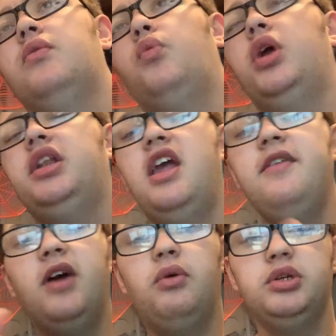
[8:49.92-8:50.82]
when
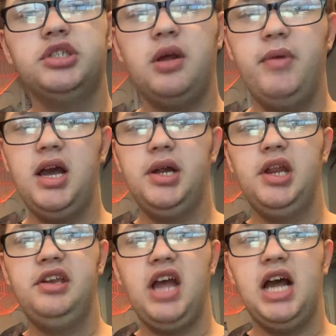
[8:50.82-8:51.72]
Da'Vonne was coming out of
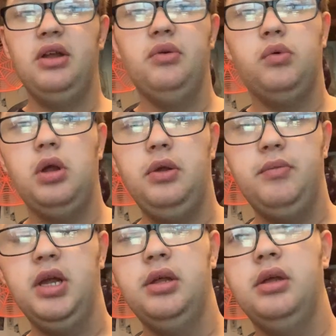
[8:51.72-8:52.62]
the diary
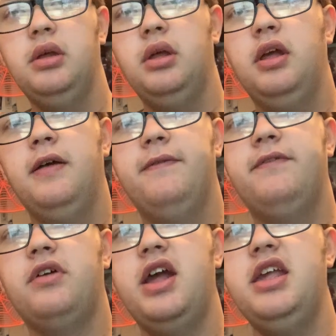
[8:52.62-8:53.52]
room,
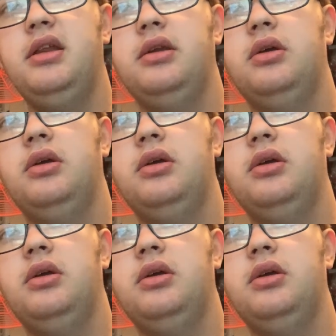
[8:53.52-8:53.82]
Frank